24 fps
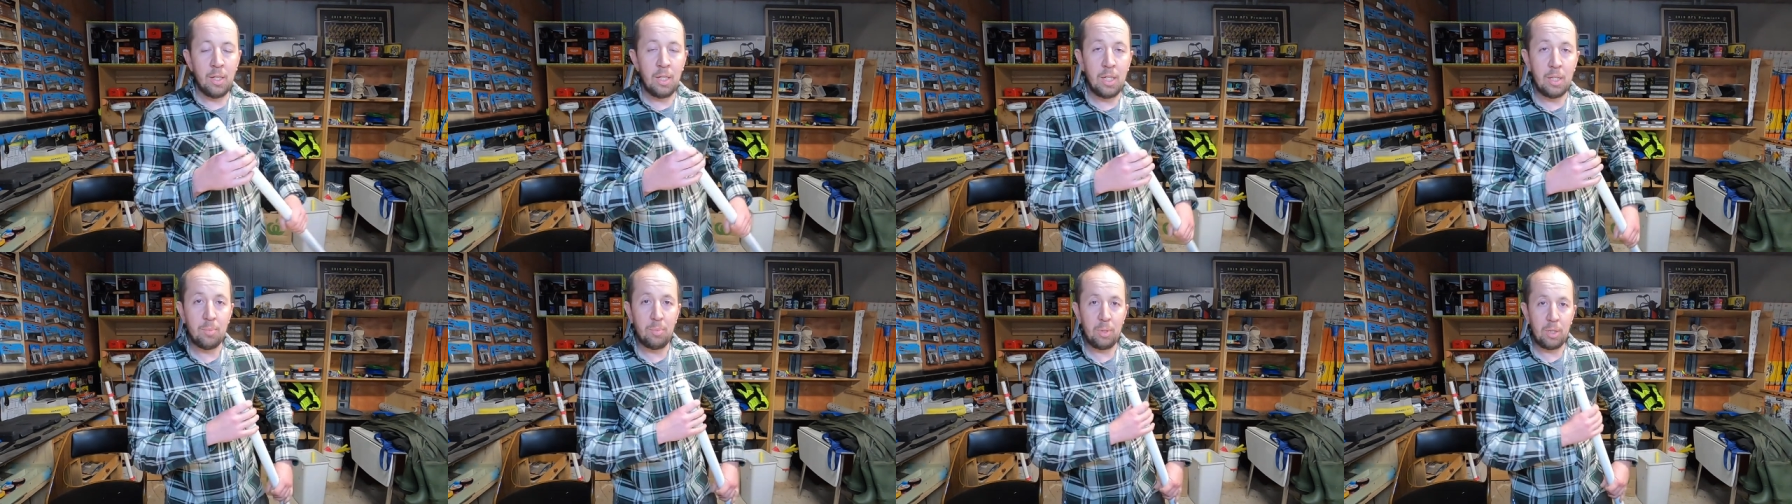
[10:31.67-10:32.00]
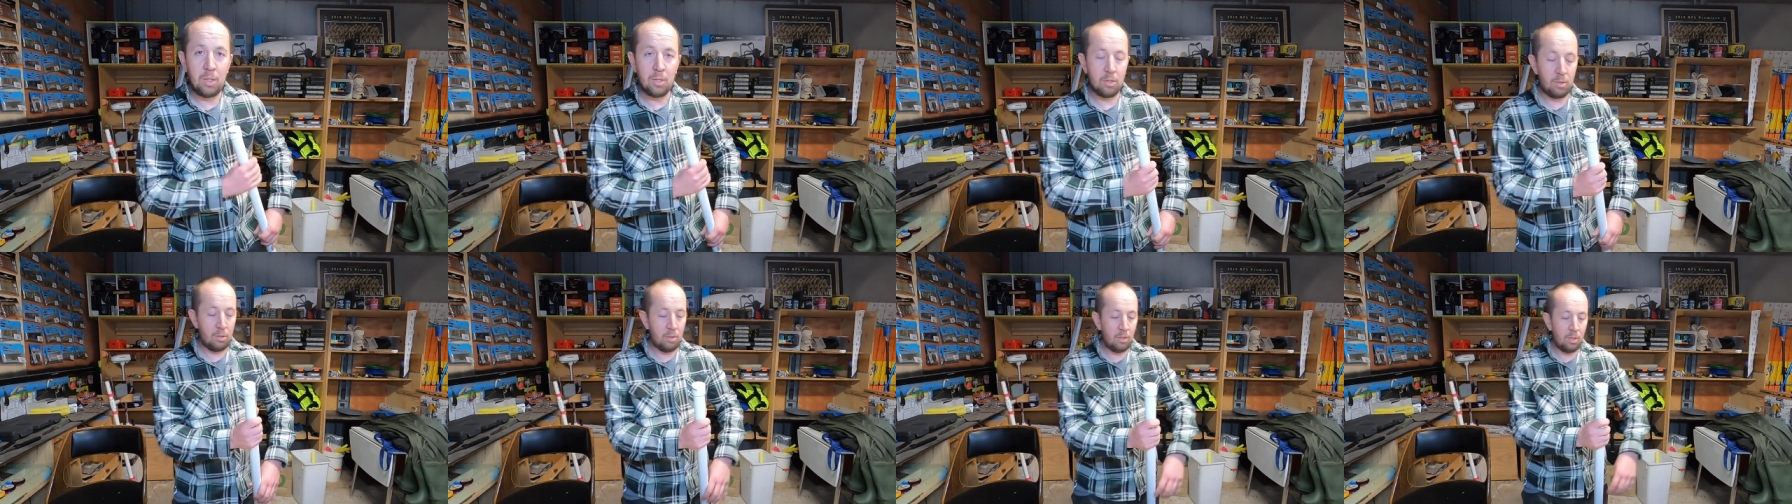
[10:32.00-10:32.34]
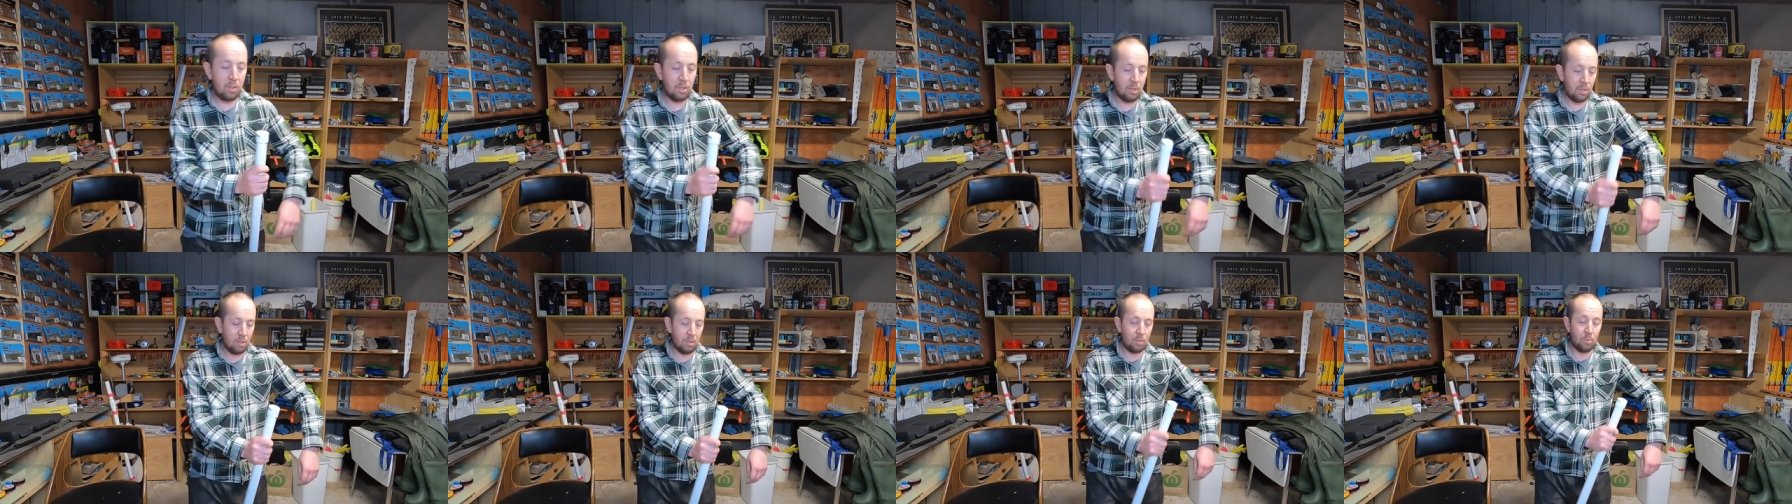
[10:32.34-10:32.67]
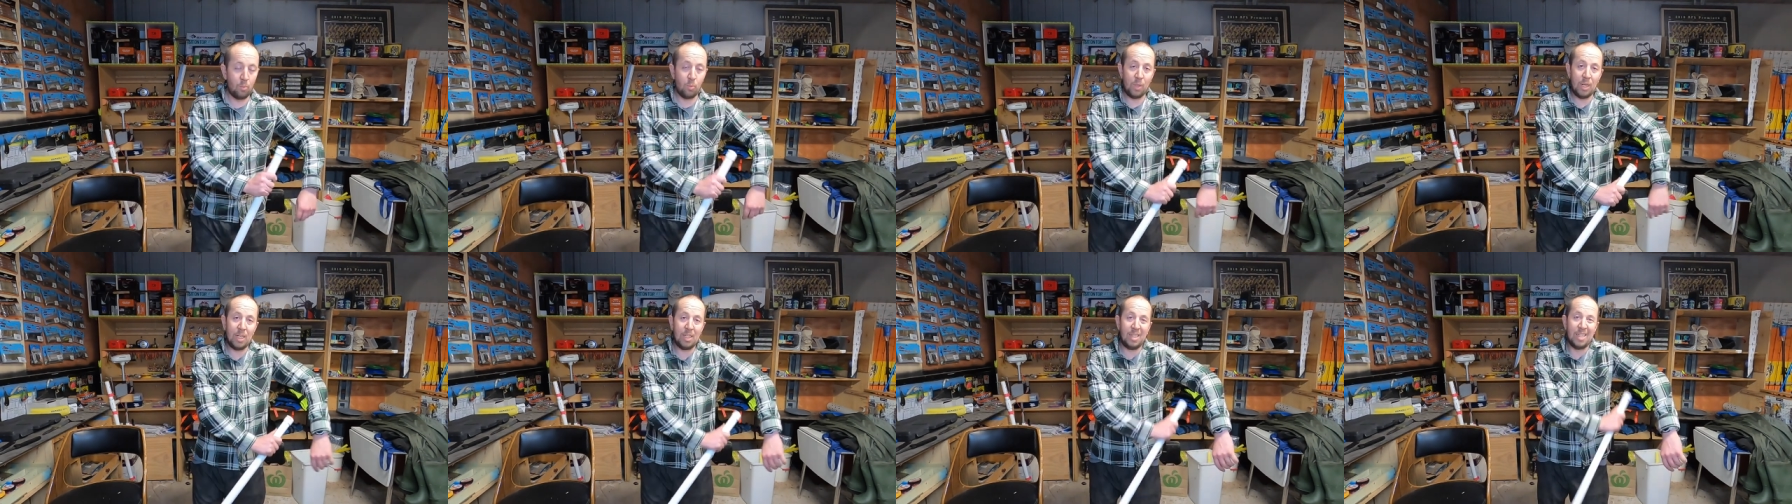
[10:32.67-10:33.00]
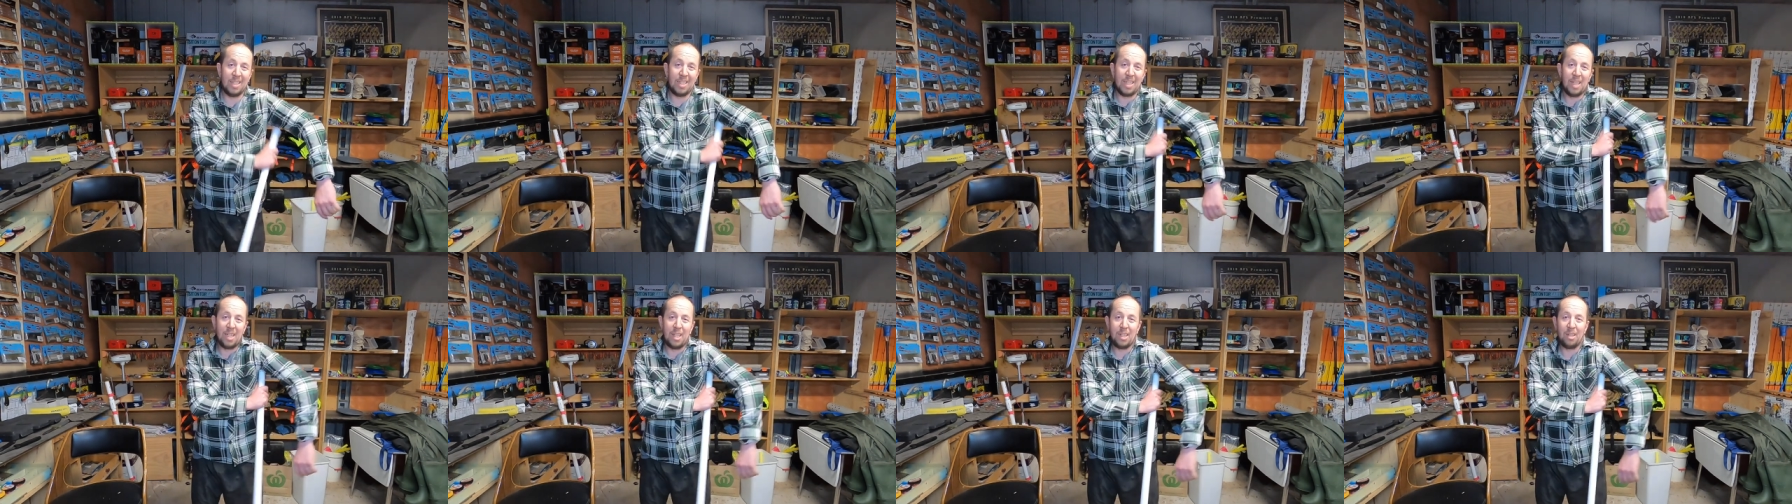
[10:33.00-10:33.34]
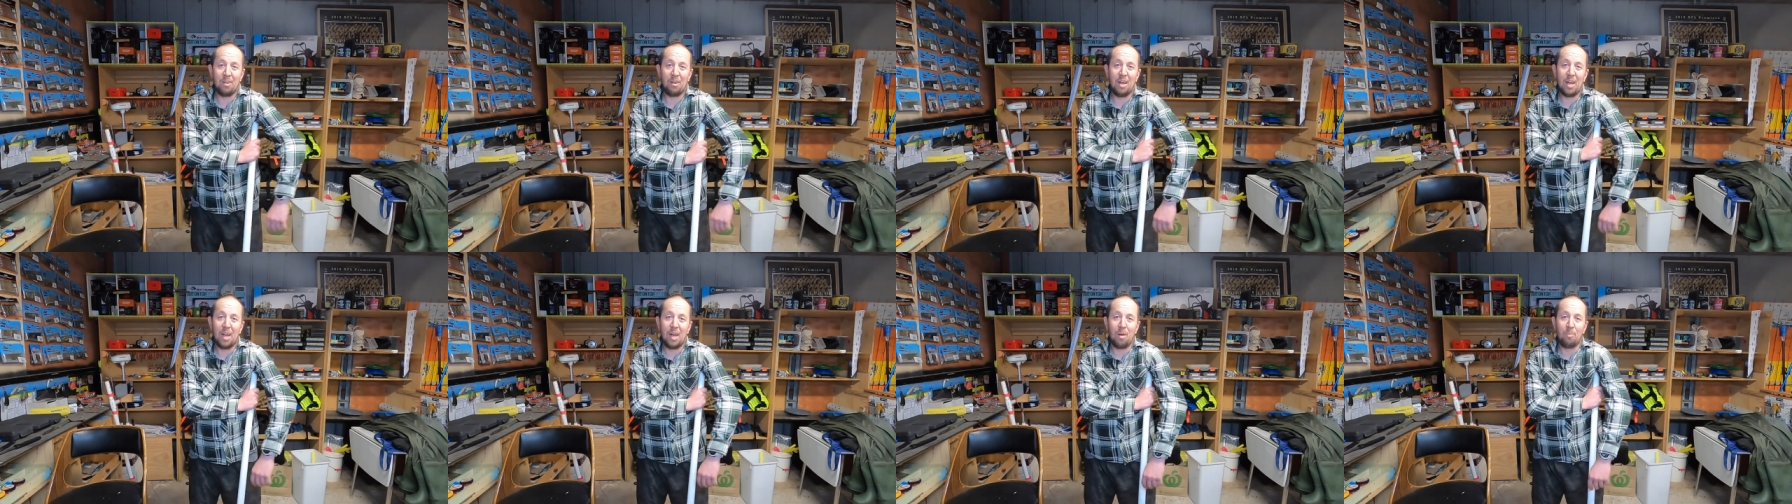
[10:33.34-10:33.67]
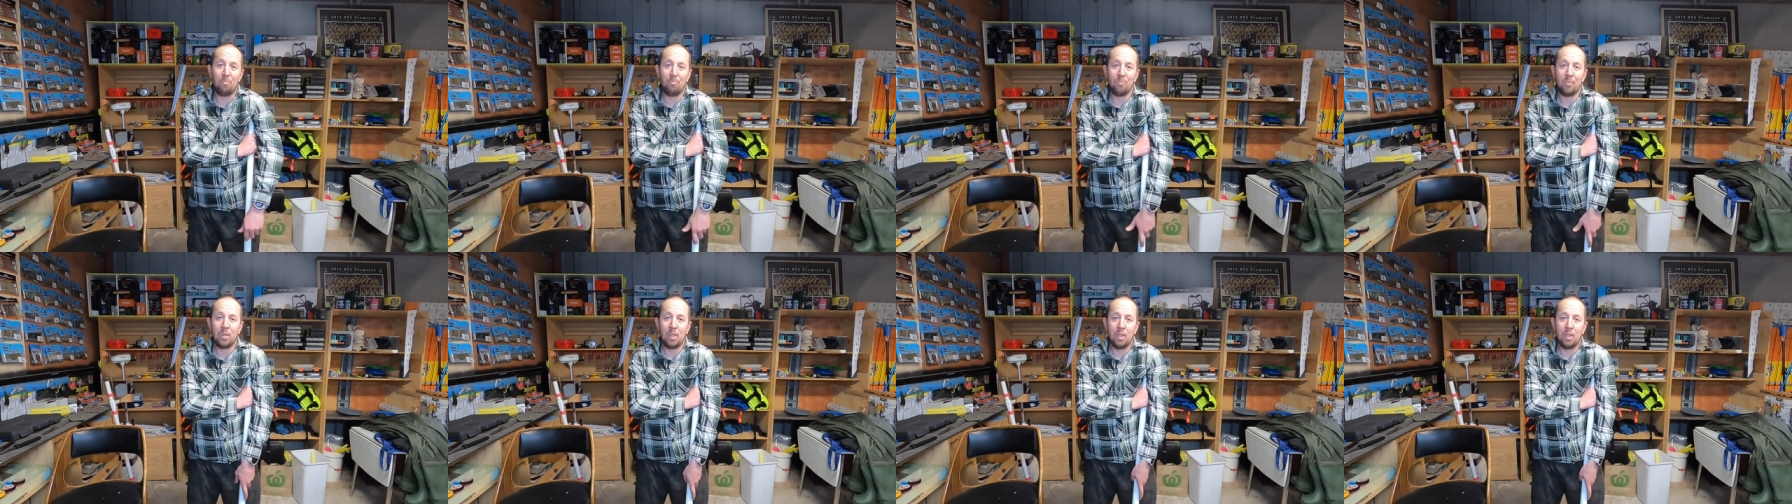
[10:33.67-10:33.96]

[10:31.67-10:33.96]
is because when it sits under your arm,